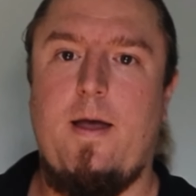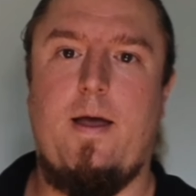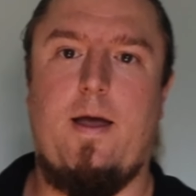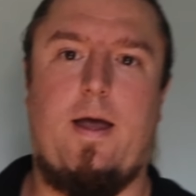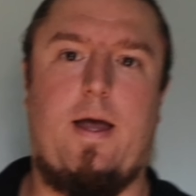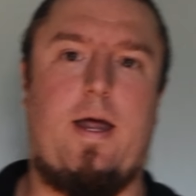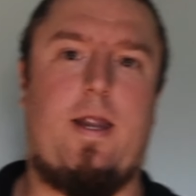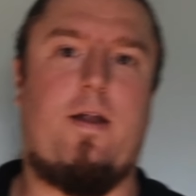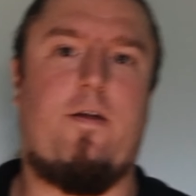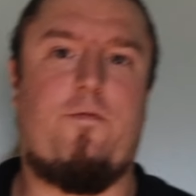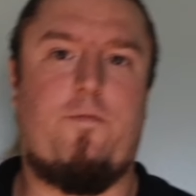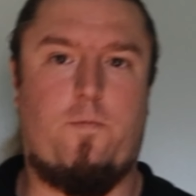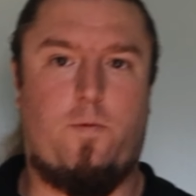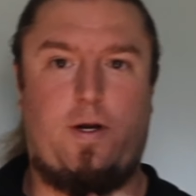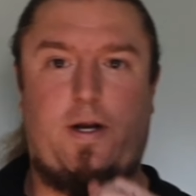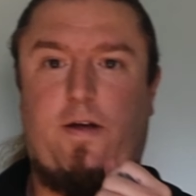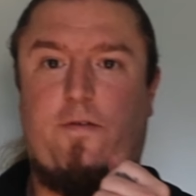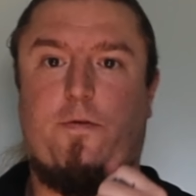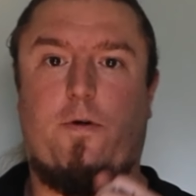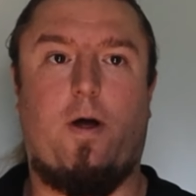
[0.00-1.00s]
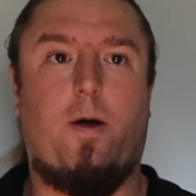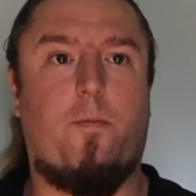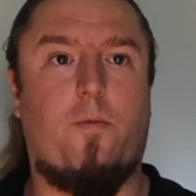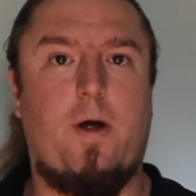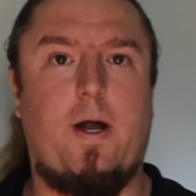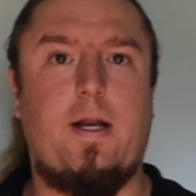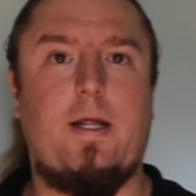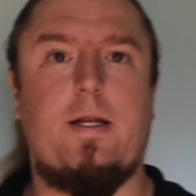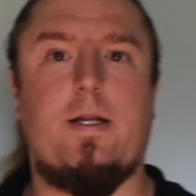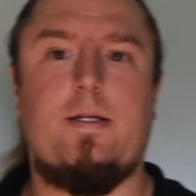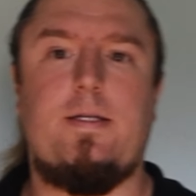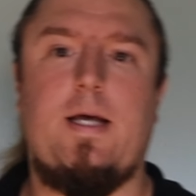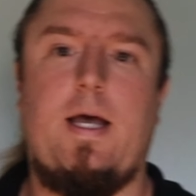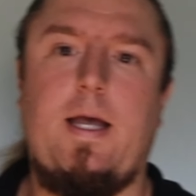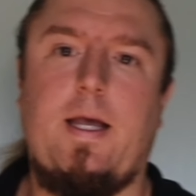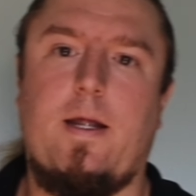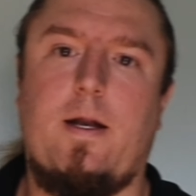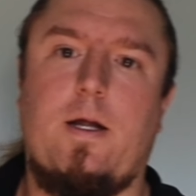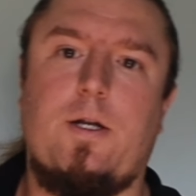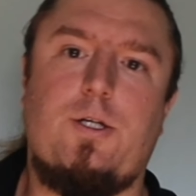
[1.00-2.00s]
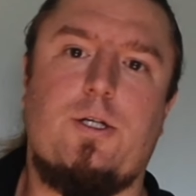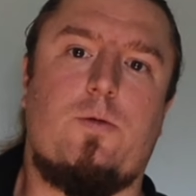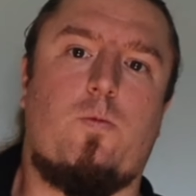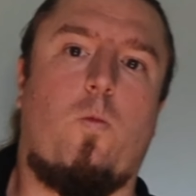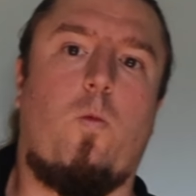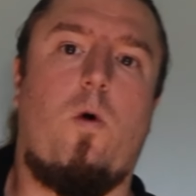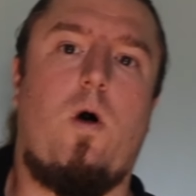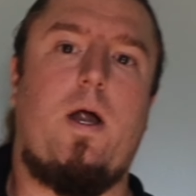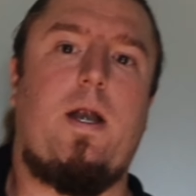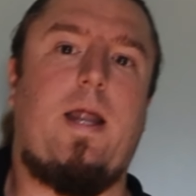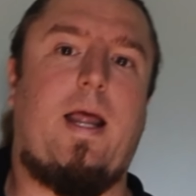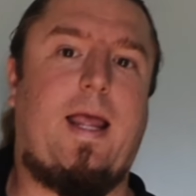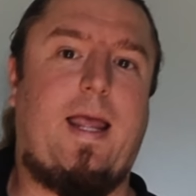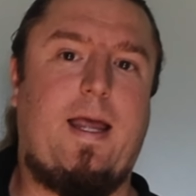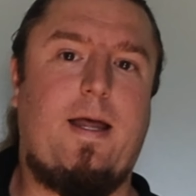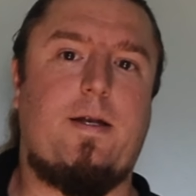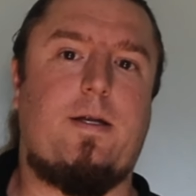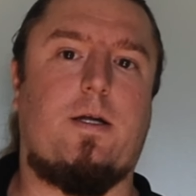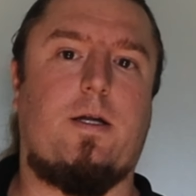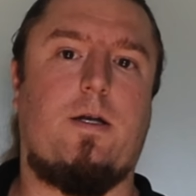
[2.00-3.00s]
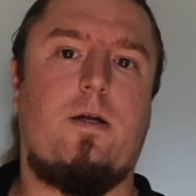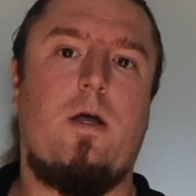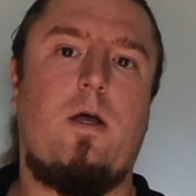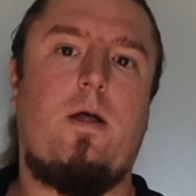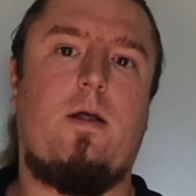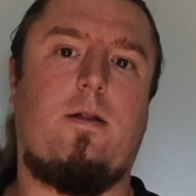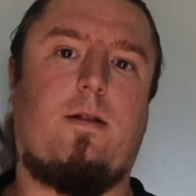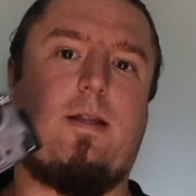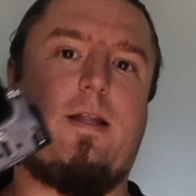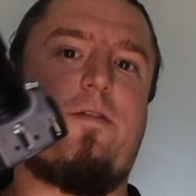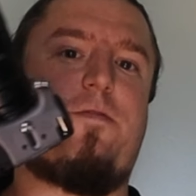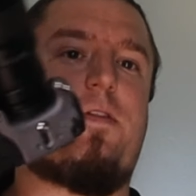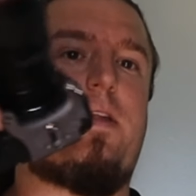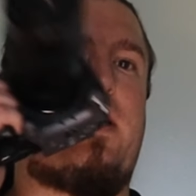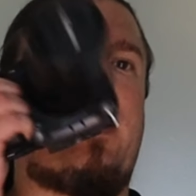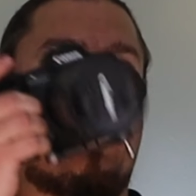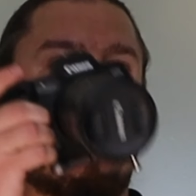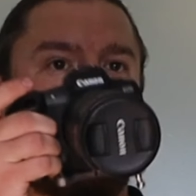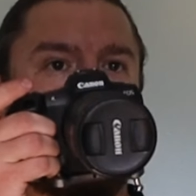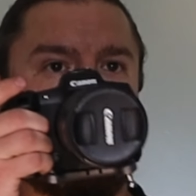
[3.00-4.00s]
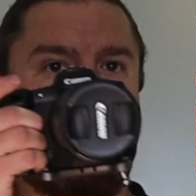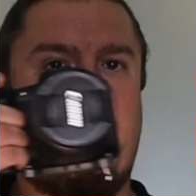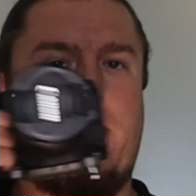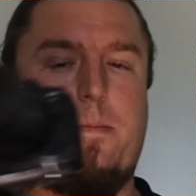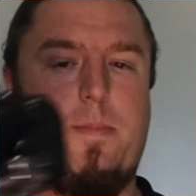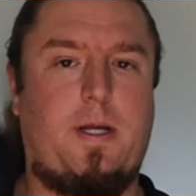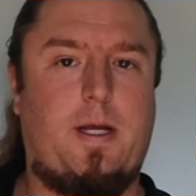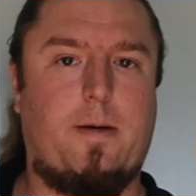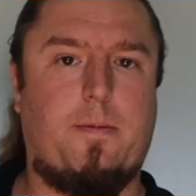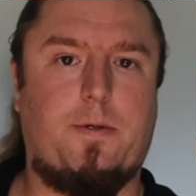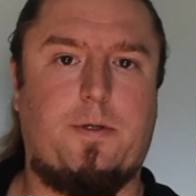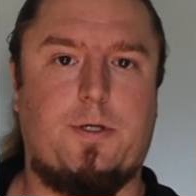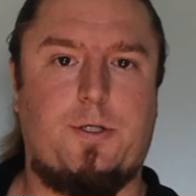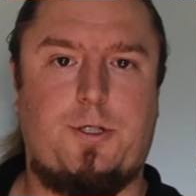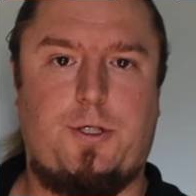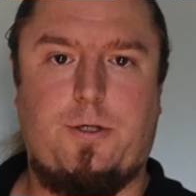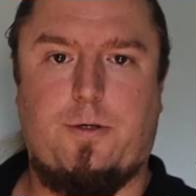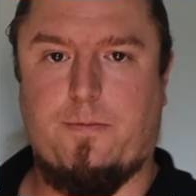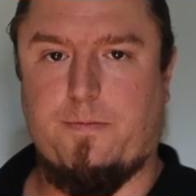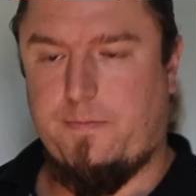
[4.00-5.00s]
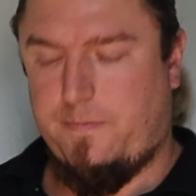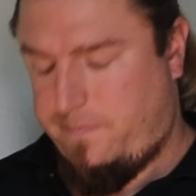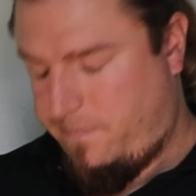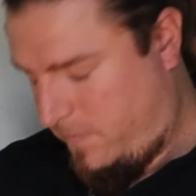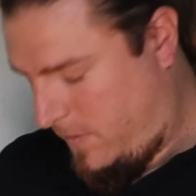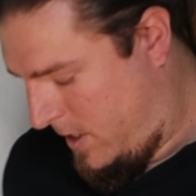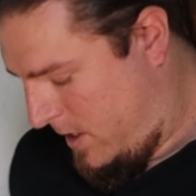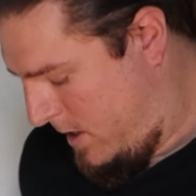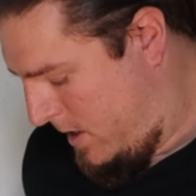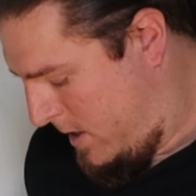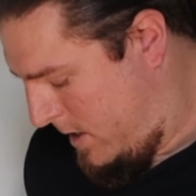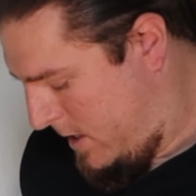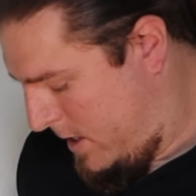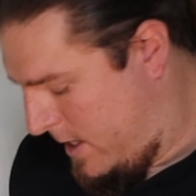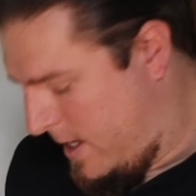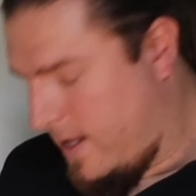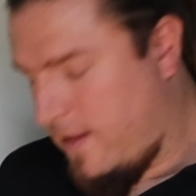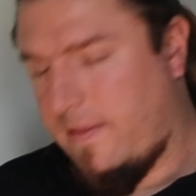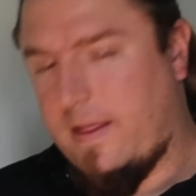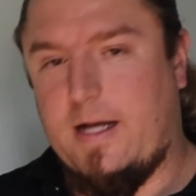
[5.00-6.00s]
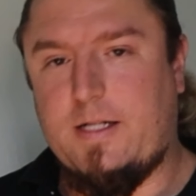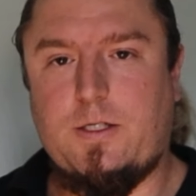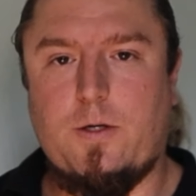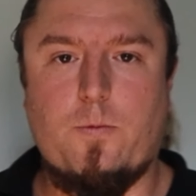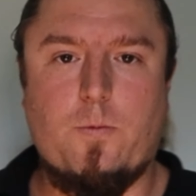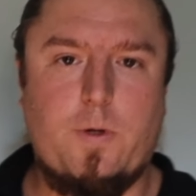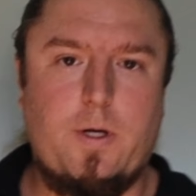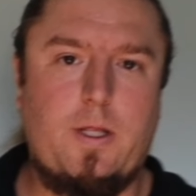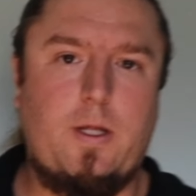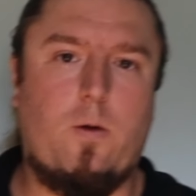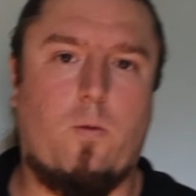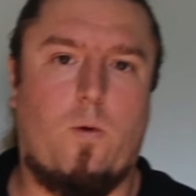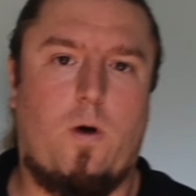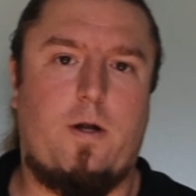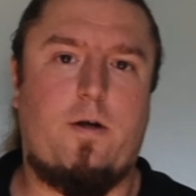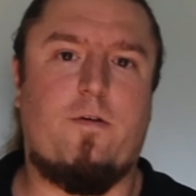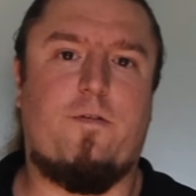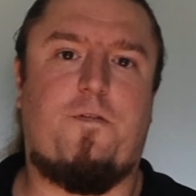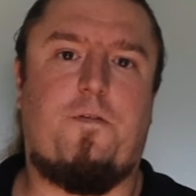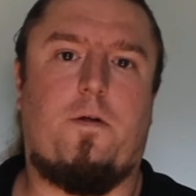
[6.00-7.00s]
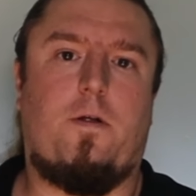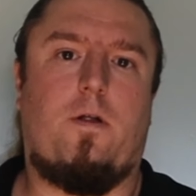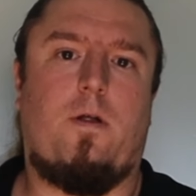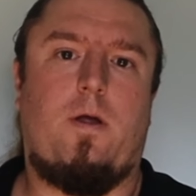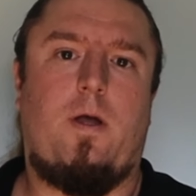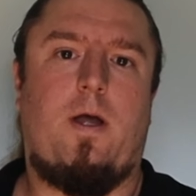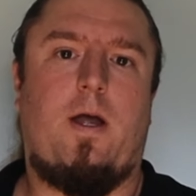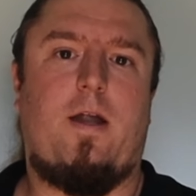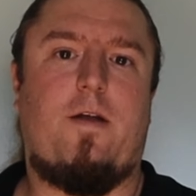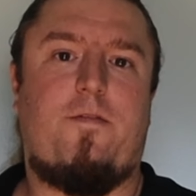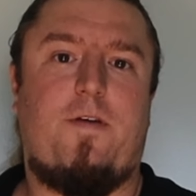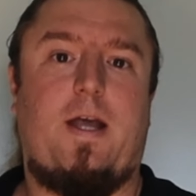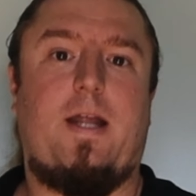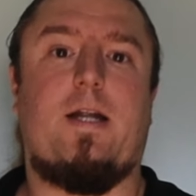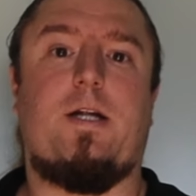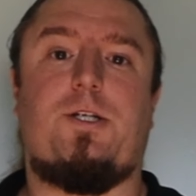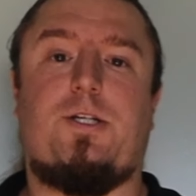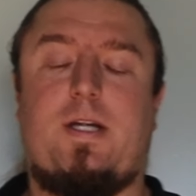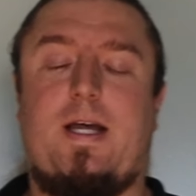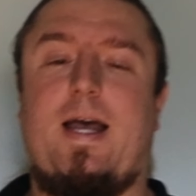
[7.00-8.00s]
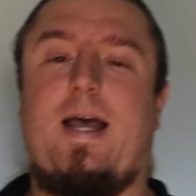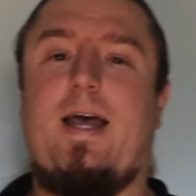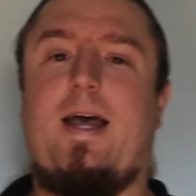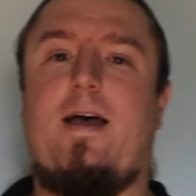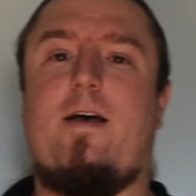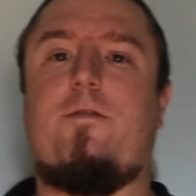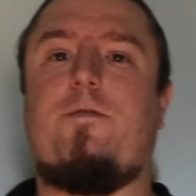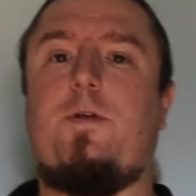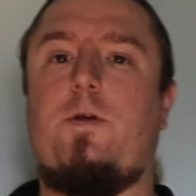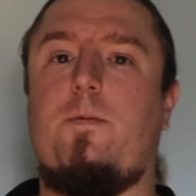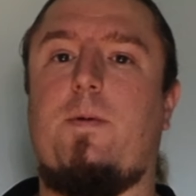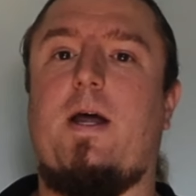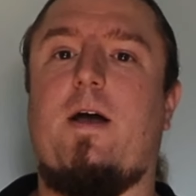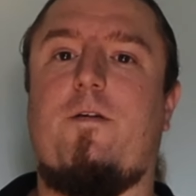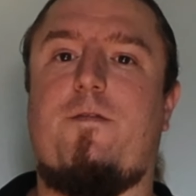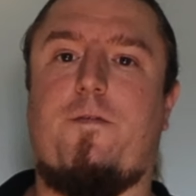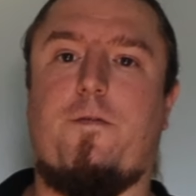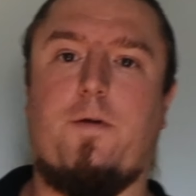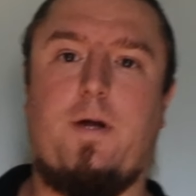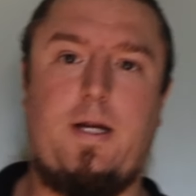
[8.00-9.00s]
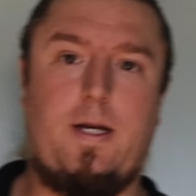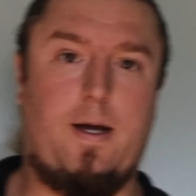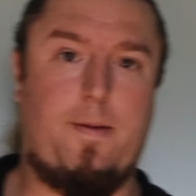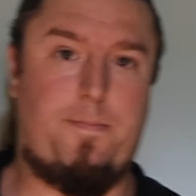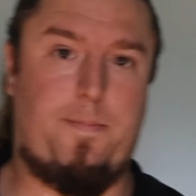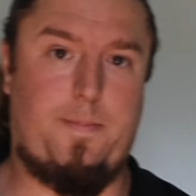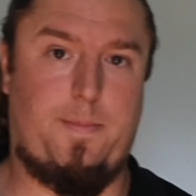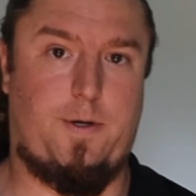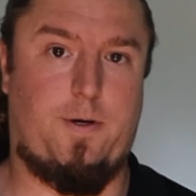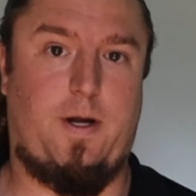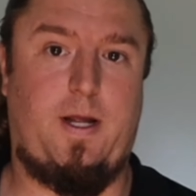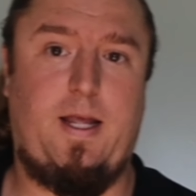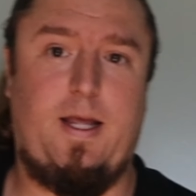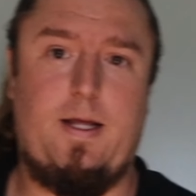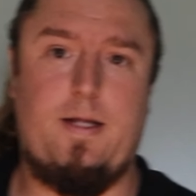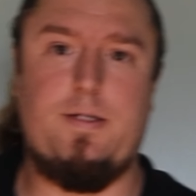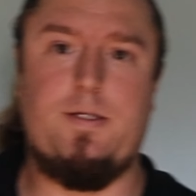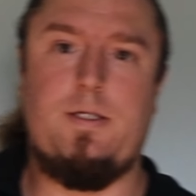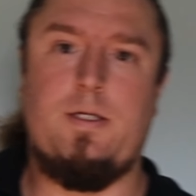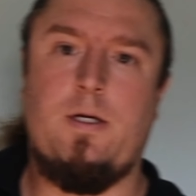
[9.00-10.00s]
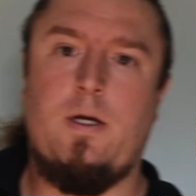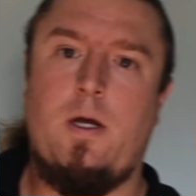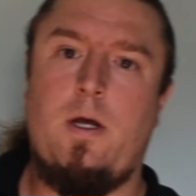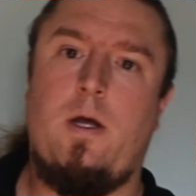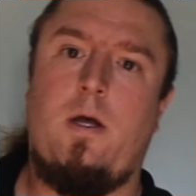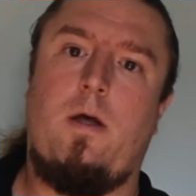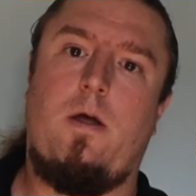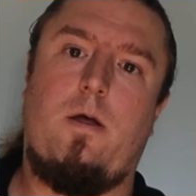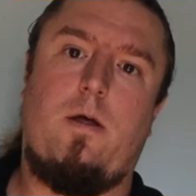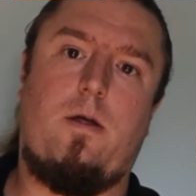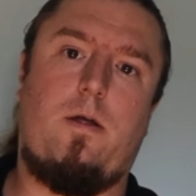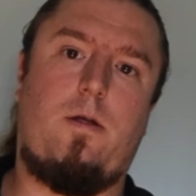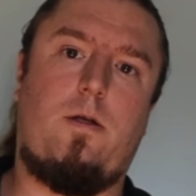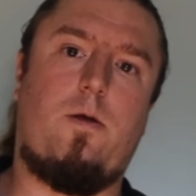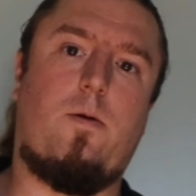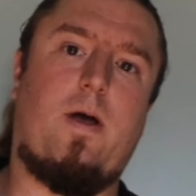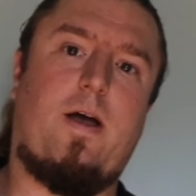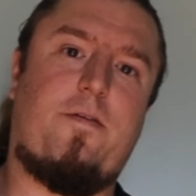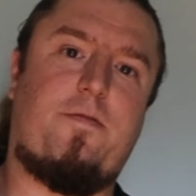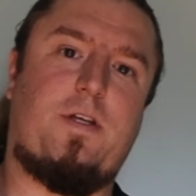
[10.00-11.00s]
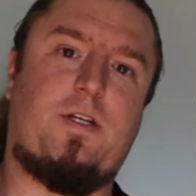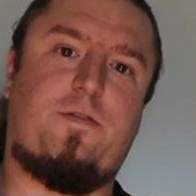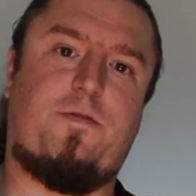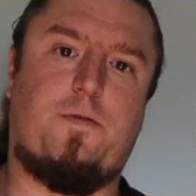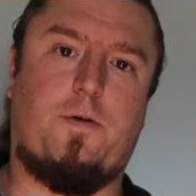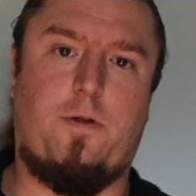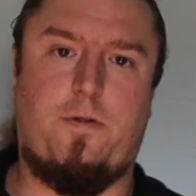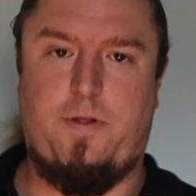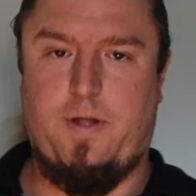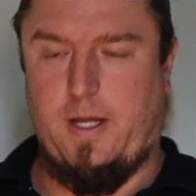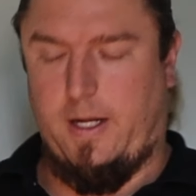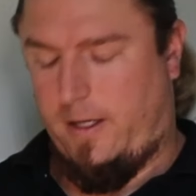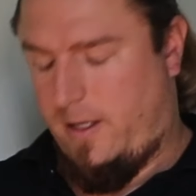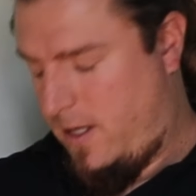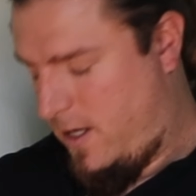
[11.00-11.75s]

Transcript: And if whenever I'm ready to take it, I just one-handed lift it up and be able to shoot. That's a really wonderful advantage to have. You've now freed up your hands, you have this full thing.